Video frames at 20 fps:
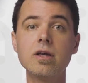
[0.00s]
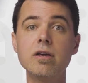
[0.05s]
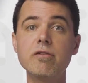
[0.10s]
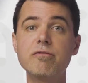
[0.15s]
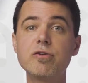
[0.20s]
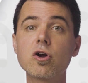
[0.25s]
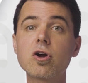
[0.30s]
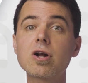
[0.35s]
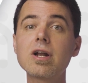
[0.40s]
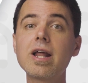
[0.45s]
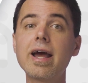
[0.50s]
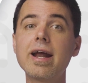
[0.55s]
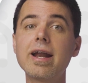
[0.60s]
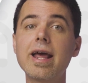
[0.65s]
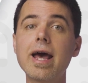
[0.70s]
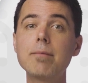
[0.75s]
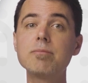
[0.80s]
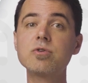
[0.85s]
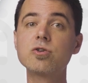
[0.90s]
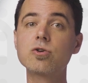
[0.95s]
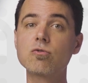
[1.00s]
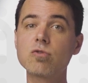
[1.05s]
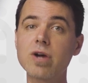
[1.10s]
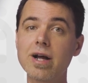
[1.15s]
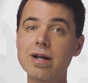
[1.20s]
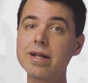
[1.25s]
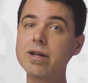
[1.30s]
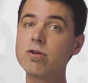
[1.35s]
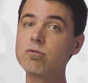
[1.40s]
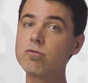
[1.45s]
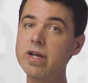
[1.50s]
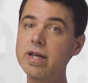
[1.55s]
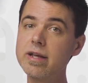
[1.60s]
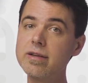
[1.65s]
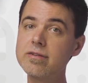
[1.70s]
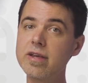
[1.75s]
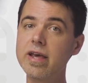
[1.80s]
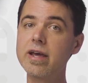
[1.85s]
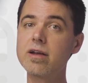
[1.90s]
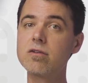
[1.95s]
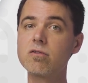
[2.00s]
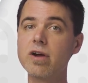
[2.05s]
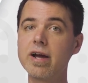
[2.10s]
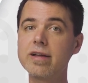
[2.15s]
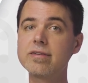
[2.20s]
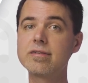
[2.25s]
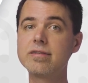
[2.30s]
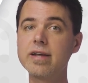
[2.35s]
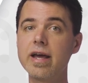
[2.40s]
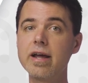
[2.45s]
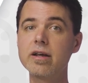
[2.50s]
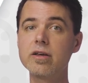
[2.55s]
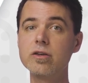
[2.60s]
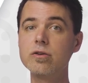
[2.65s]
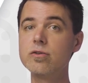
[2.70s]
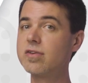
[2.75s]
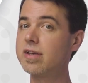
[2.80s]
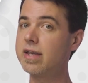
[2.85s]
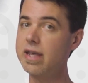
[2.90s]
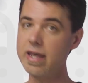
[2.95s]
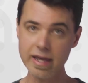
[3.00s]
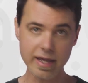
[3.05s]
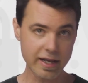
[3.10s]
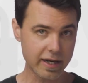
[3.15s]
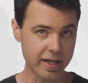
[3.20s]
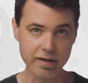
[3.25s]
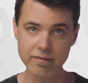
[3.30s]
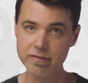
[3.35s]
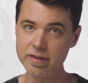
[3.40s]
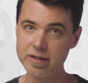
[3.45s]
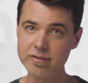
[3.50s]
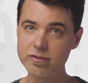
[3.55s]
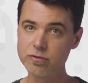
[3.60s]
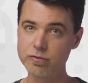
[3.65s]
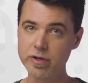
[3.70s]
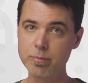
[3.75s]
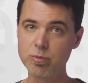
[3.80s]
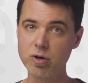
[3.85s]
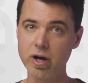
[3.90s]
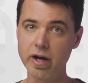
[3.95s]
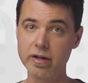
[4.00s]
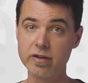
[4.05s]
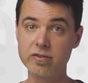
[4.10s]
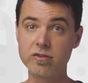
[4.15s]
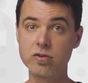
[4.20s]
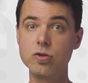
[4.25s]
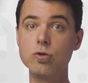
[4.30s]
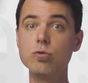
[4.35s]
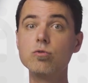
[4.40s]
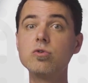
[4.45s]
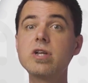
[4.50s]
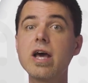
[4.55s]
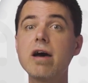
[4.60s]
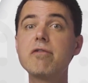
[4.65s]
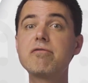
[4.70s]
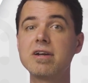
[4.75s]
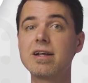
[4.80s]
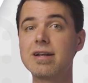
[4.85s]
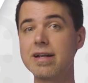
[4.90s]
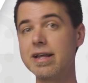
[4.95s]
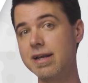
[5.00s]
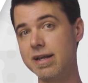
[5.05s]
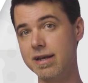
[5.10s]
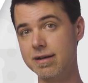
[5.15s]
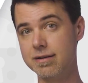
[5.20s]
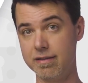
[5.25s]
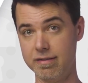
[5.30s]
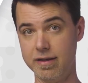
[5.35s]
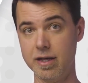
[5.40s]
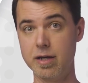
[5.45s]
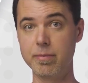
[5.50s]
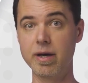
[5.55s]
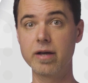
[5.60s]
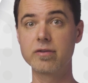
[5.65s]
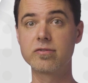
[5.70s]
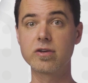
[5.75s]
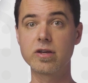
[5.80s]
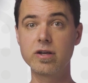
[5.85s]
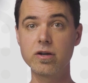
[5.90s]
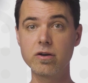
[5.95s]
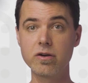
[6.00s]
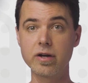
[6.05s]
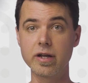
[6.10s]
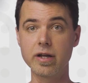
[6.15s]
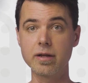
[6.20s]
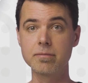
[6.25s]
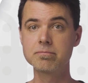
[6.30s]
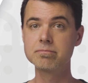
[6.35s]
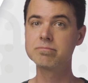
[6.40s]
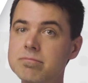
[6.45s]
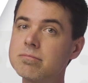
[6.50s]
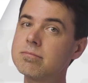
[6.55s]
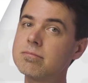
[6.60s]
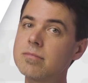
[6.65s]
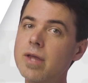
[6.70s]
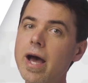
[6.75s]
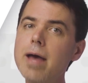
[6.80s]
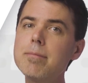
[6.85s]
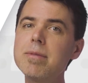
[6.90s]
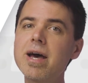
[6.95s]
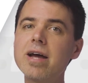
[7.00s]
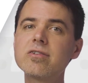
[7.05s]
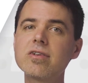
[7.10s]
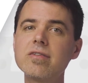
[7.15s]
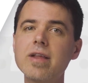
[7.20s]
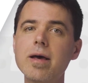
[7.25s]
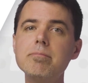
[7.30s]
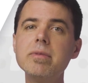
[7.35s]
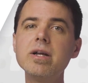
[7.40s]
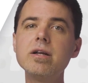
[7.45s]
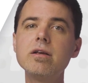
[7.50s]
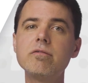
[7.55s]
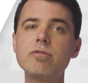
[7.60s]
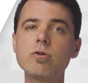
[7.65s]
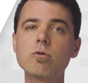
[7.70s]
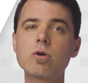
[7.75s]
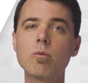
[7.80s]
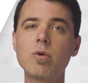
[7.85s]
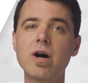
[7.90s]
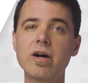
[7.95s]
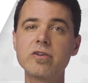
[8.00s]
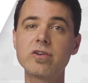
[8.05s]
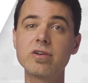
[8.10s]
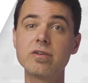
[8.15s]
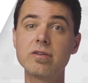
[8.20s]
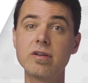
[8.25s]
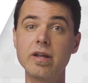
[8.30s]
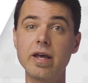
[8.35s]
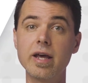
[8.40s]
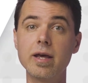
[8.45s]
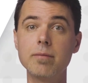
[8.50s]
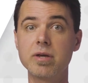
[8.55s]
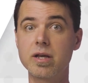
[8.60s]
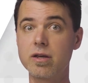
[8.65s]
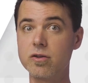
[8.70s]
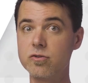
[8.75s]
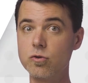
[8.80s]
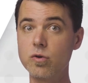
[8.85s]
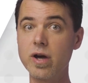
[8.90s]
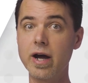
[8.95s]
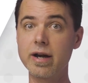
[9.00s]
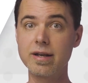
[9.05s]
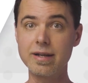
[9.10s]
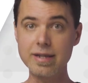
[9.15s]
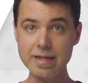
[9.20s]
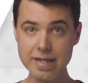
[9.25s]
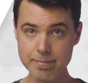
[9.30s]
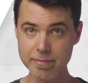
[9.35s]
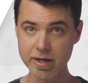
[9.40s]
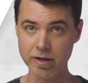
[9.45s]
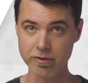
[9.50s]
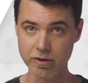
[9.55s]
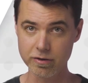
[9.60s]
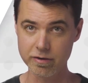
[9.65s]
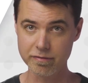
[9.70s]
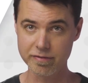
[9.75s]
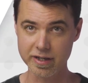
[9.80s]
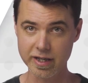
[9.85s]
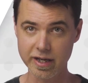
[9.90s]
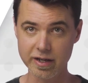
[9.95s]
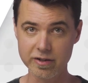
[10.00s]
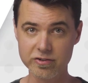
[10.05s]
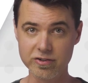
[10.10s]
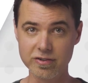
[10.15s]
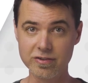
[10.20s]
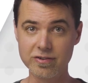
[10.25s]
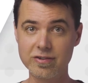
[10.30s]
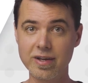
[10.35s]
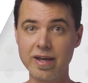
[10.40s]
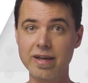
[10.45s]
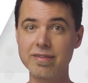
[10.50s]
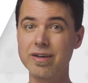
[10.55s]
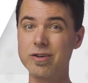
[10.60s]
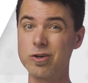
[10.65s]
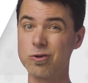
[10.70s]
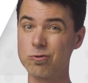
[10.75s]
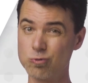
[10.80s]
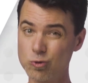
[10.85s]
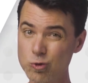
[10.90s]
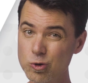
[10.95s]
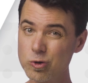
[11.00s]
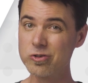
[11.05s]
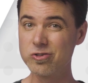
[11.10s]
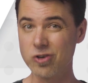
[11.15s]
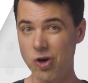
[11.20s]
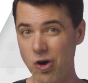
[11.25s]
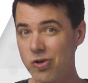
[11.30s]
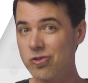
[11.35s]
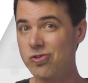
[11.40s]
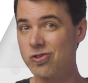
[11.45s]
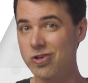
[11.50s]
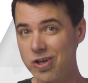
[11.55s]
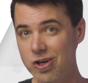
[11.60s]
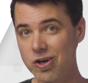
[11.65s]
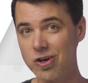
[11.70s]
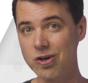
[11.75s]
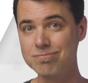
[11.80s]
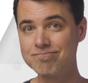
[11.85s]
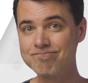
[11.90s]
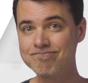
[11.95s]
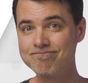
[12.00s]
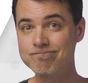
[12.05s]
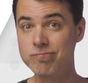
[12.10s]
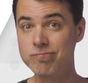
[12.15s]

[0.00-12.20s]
If your client app directly reads and writes data using any of these three products, you definitely need to think about security. I imagine that many of you are watching today because you got an email notification saying that your rules aren't secure.